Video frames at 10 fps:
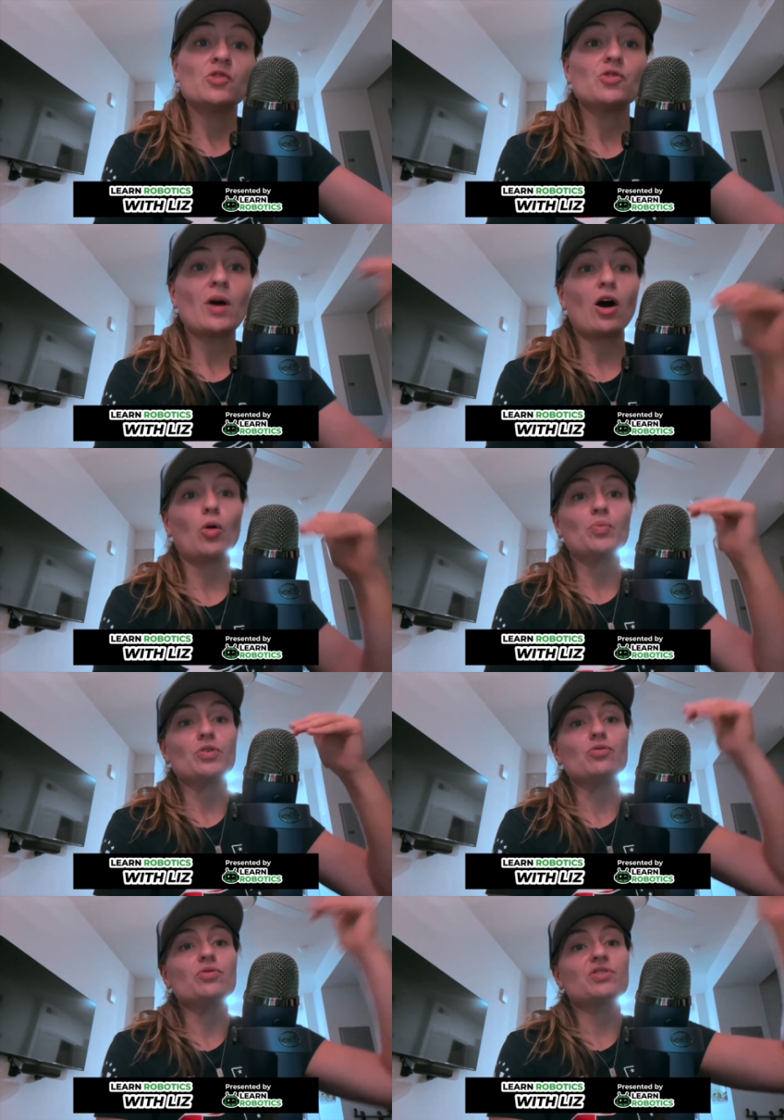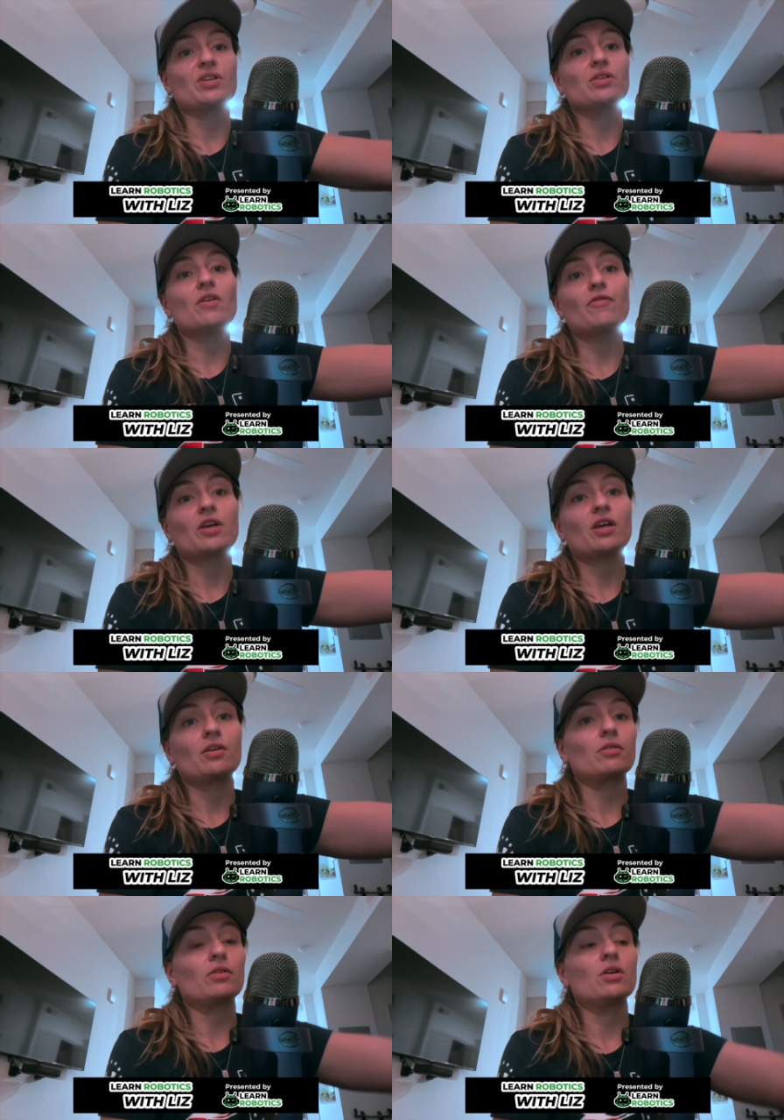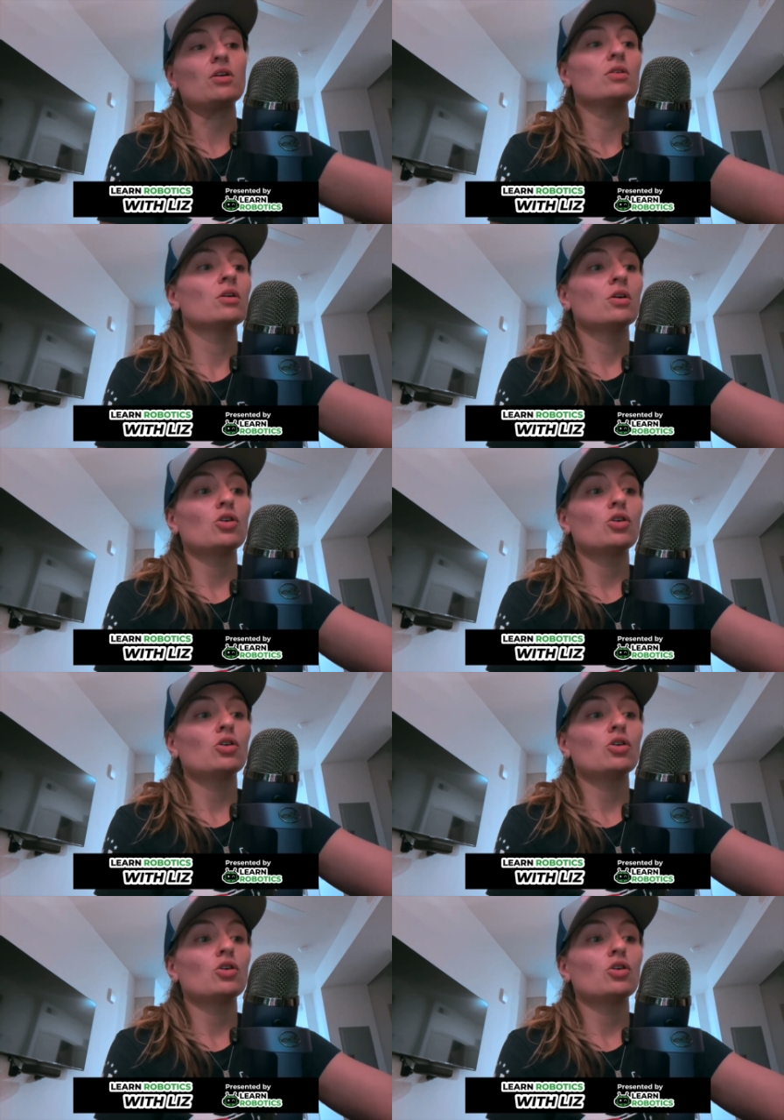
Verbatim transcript: to help you significantly